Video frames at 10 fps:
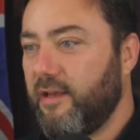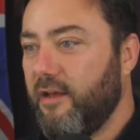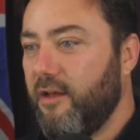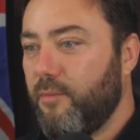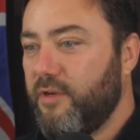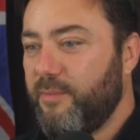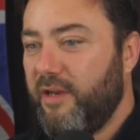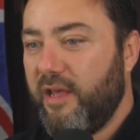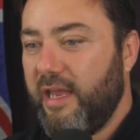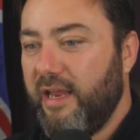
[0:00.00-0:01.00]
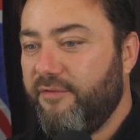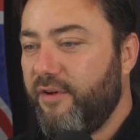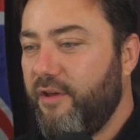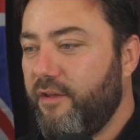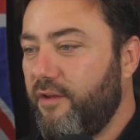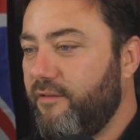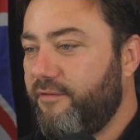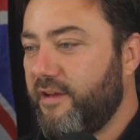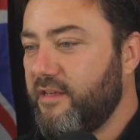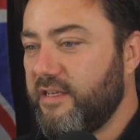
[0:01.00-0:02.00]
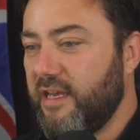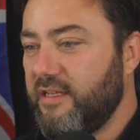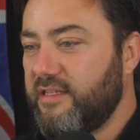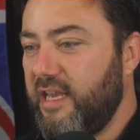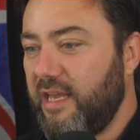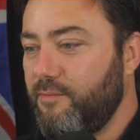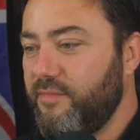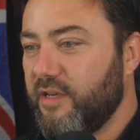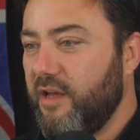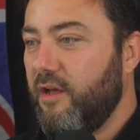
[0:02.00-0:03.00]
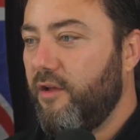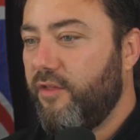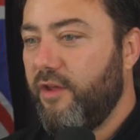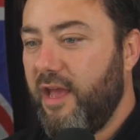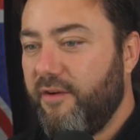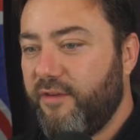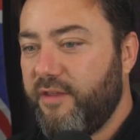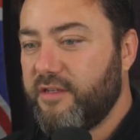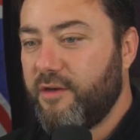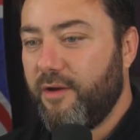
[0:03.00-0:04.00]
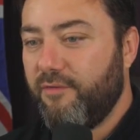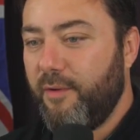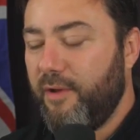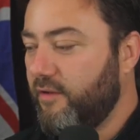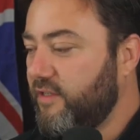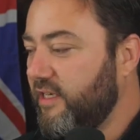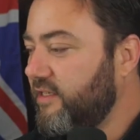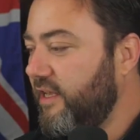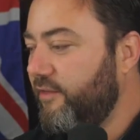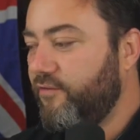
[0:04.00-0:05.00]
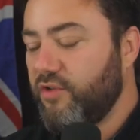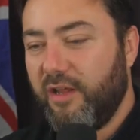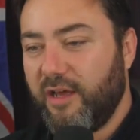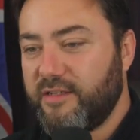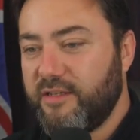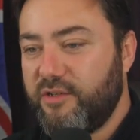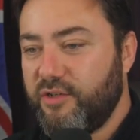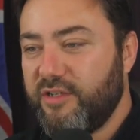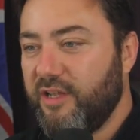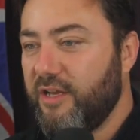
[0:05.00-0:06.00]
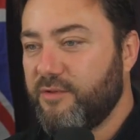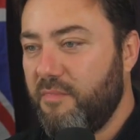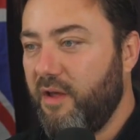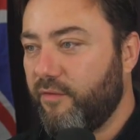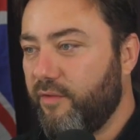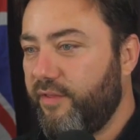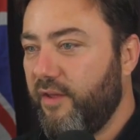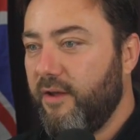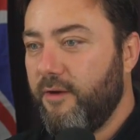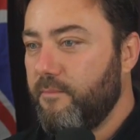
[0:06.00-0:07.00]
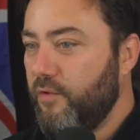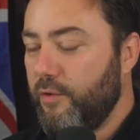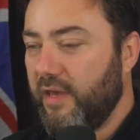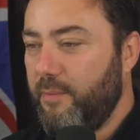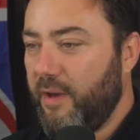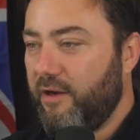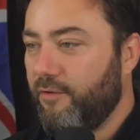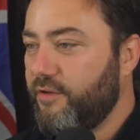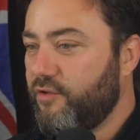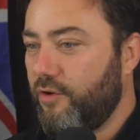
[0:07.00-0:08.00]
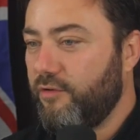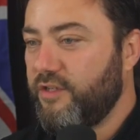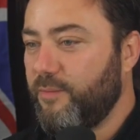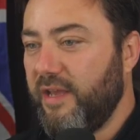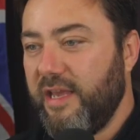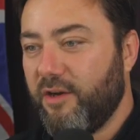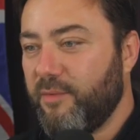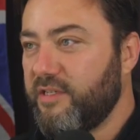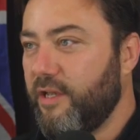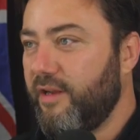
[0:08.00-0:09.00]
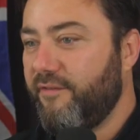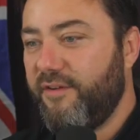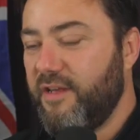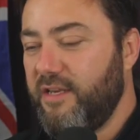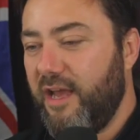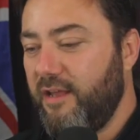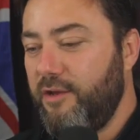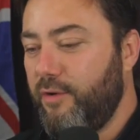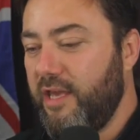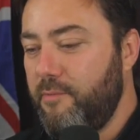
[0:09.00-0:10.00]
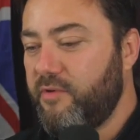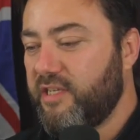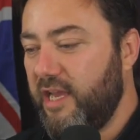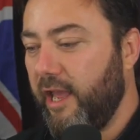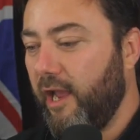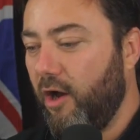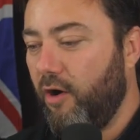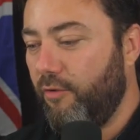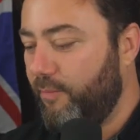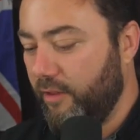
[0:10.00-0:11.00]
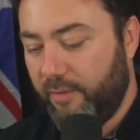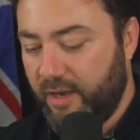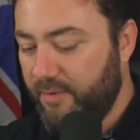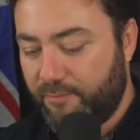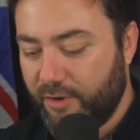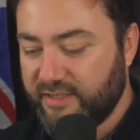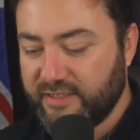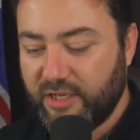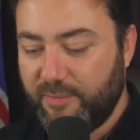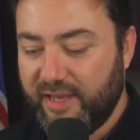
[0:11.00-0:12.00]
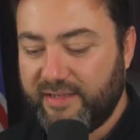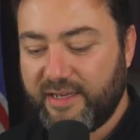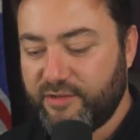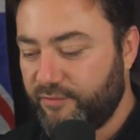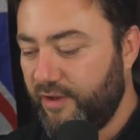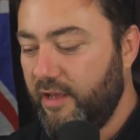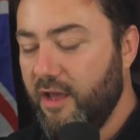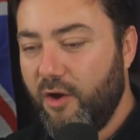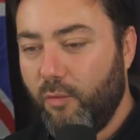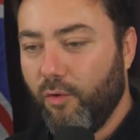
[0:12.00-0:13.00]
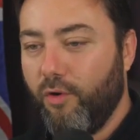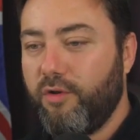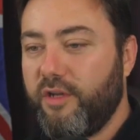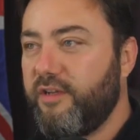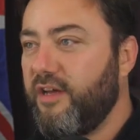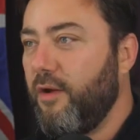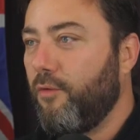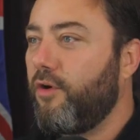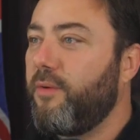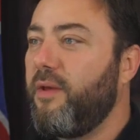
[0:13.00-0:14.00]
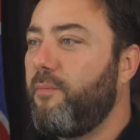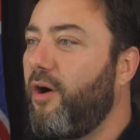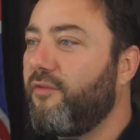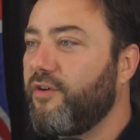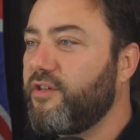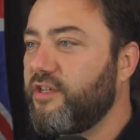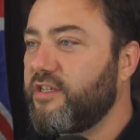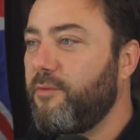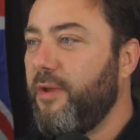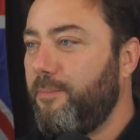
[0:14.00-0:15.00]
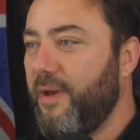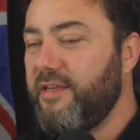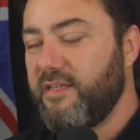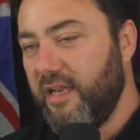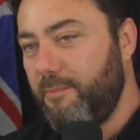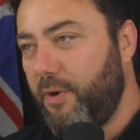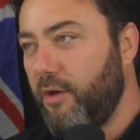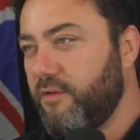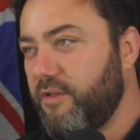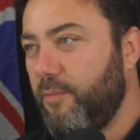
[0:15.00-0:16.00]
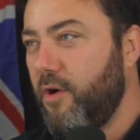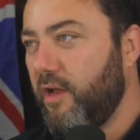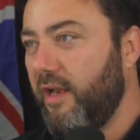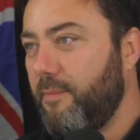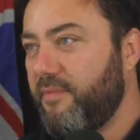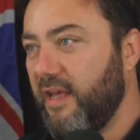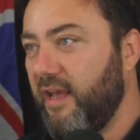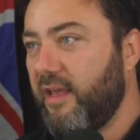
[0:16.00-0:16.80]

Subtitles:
Because, I mean, like, in every other facet, it seems that everything's going really well. It's 16th of July, so this is just last month. UK pay growth strong despite economic slowdown fears. Yeah, you keep saying, oh, by the way, I mean, Brexit's going to be a catastrophe. We're all going to die. We're all going to be impoverished. It's going to be basically post-apocalyptic,